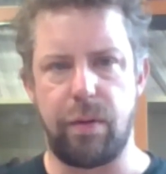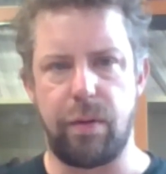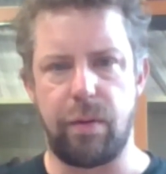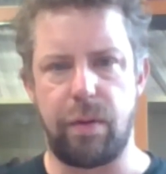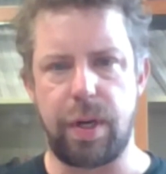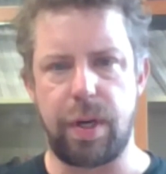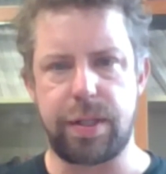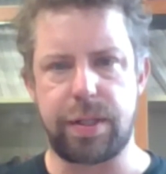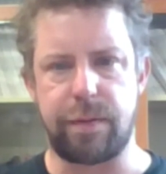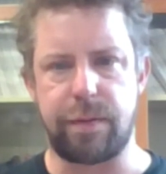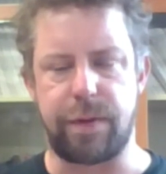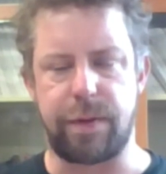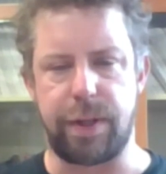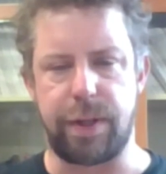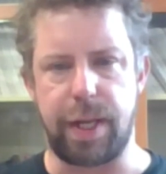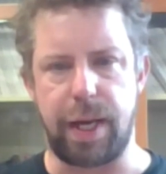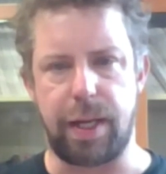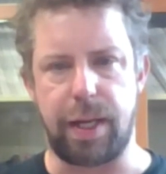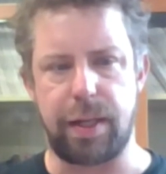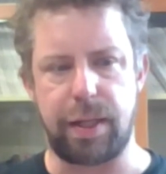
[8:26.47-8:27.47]
Reason for
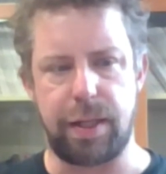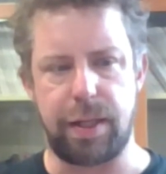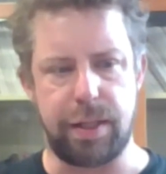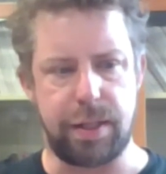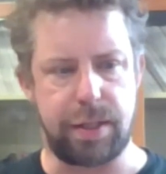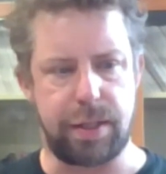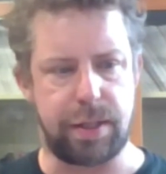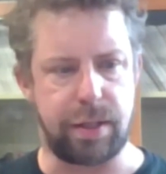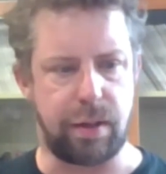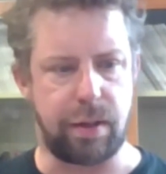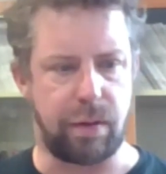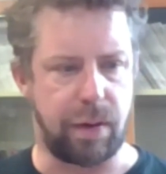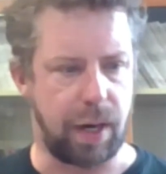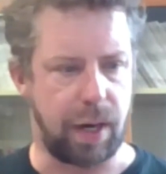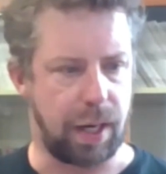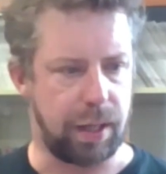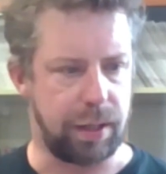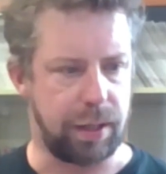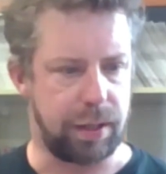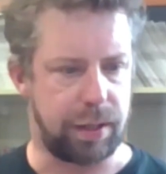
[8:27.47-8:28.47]
that is
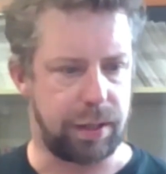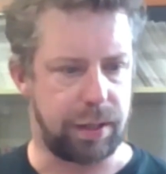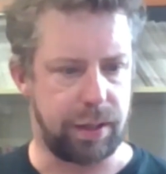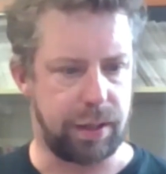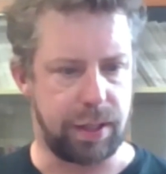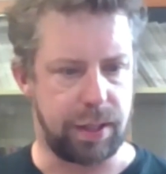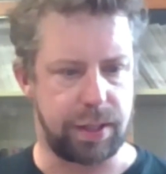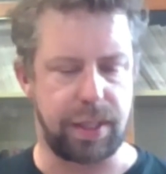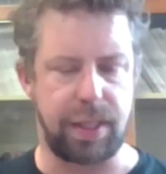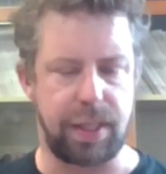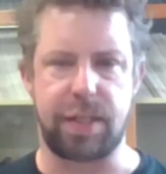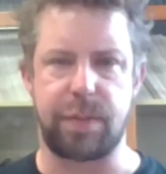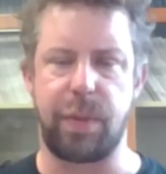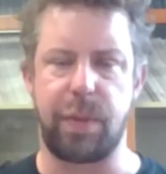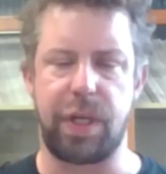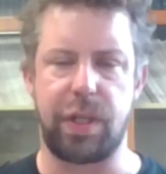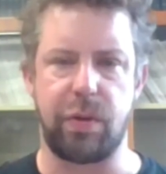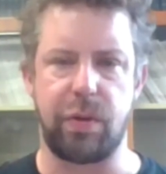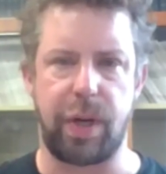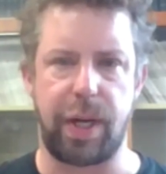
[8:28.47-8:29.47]
around there's less
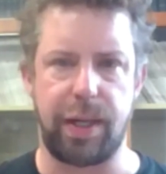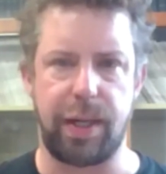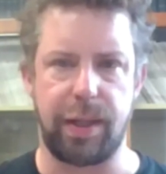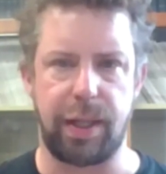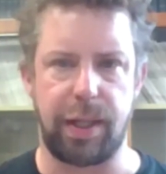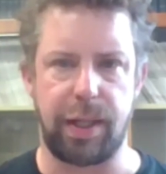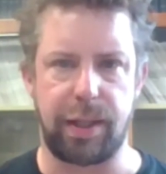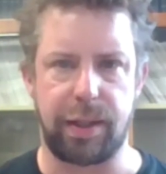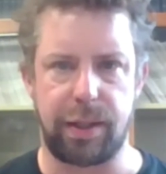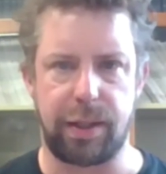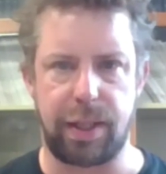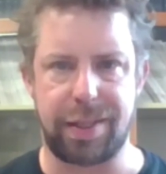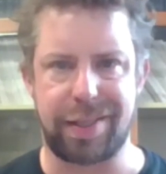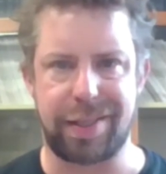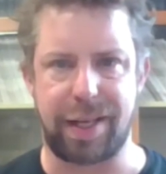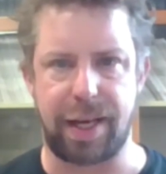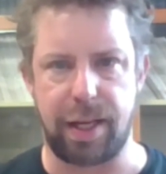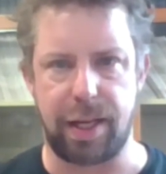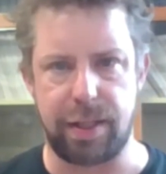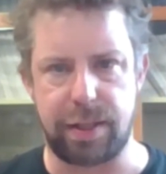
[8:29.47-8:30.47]
manual handling, less
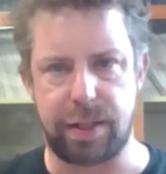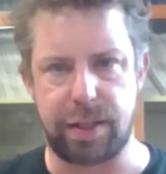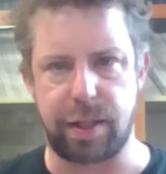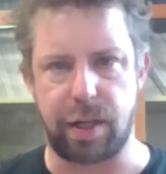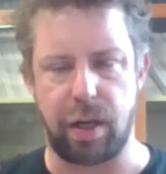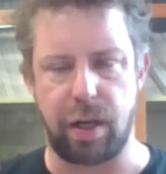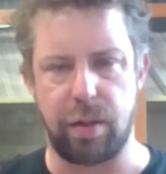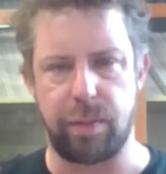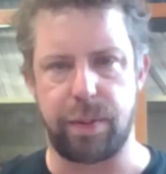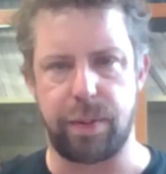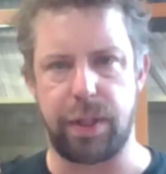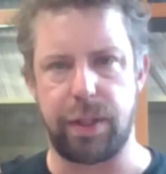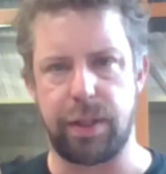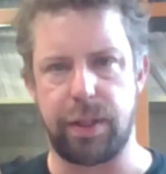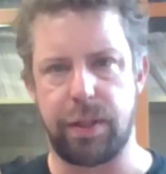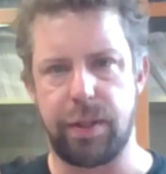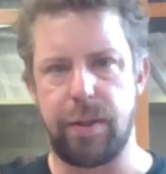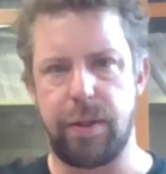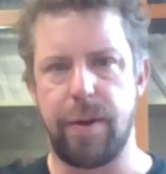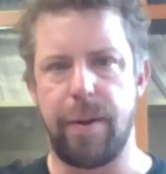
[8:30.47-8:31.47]
cans to
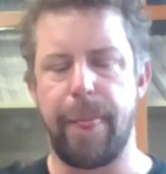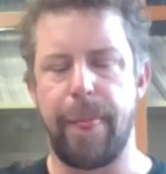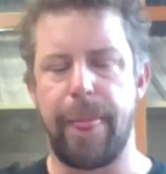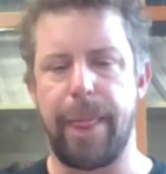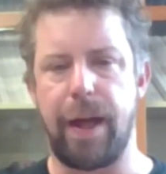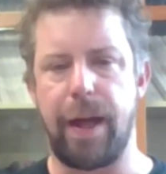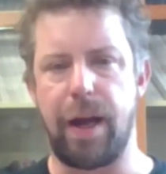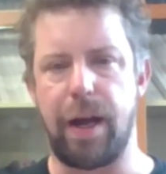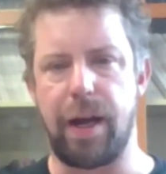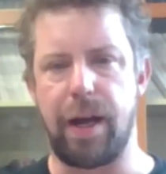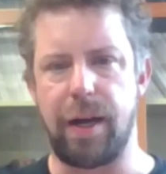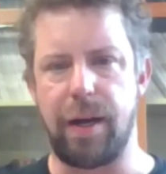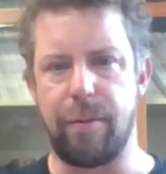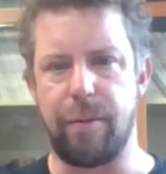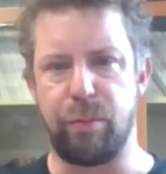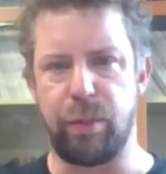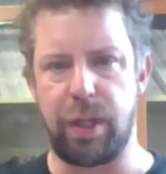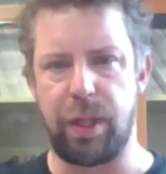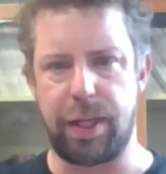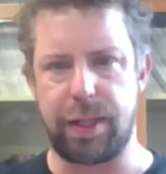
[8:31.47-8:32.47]
open,
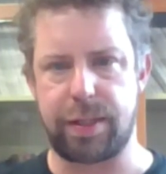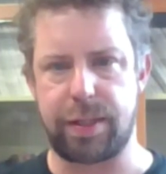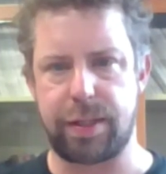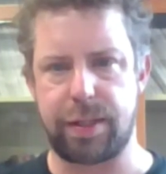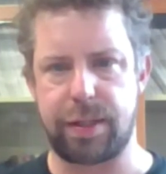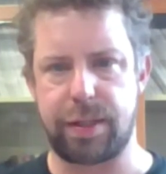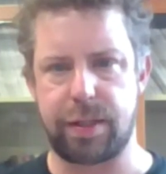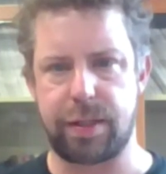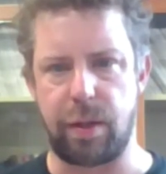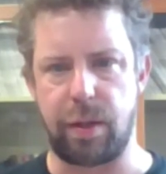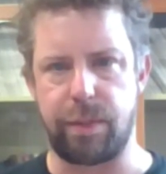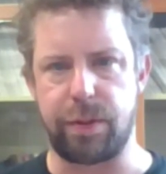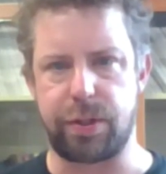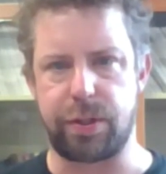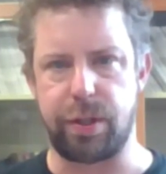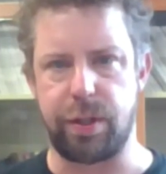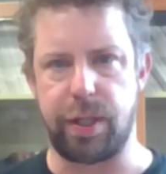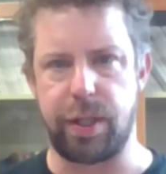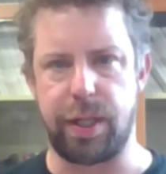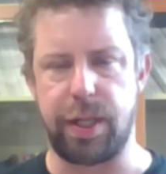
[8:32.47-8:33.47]
less
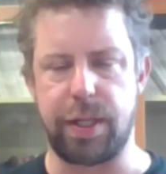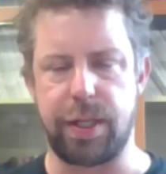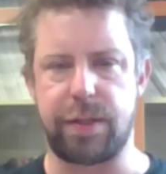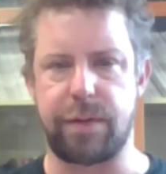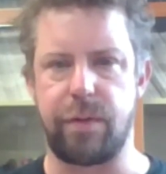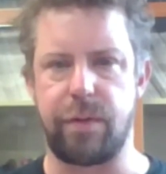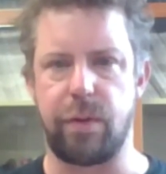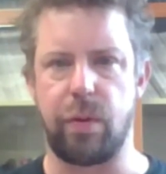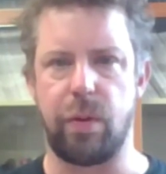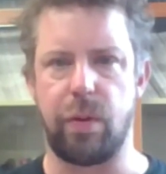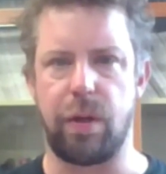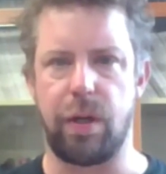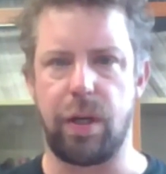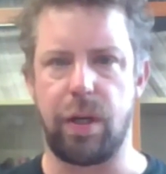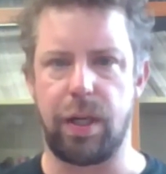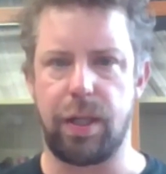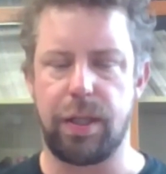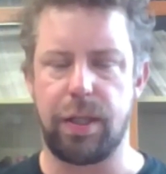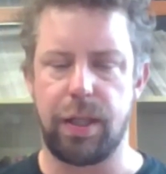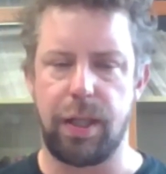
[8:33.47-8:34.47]
opportunities
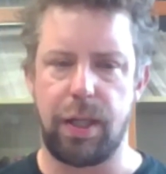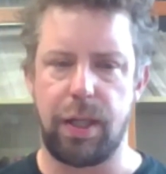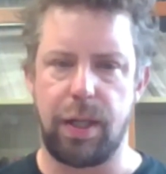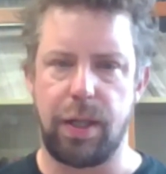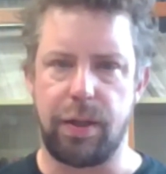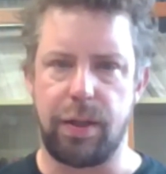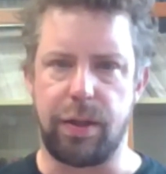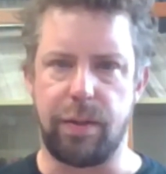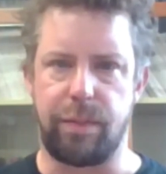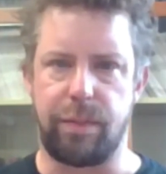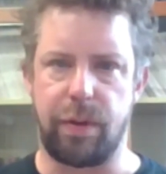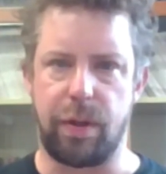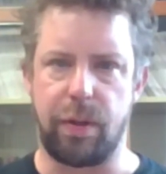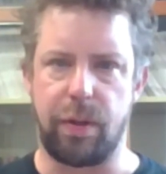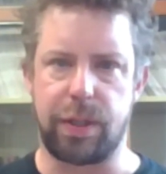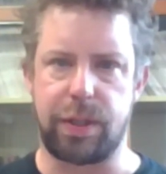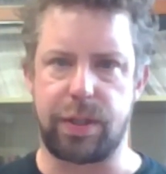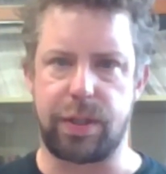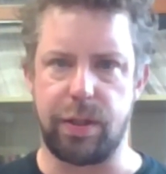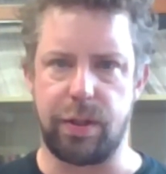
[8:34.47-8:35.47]
for the
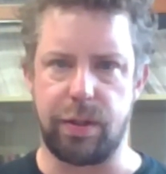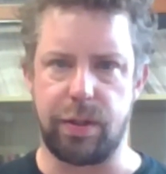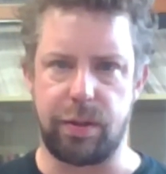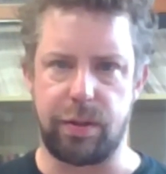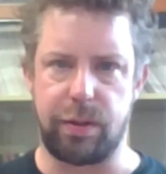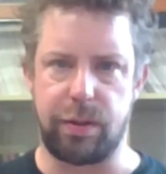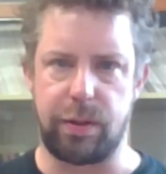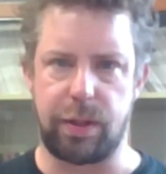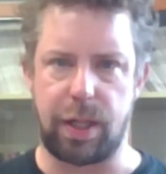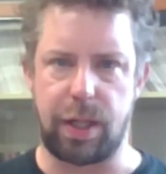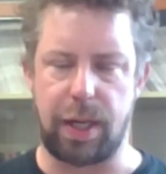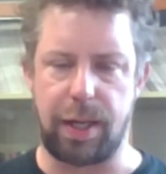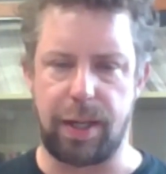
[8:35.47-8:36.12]
brewer to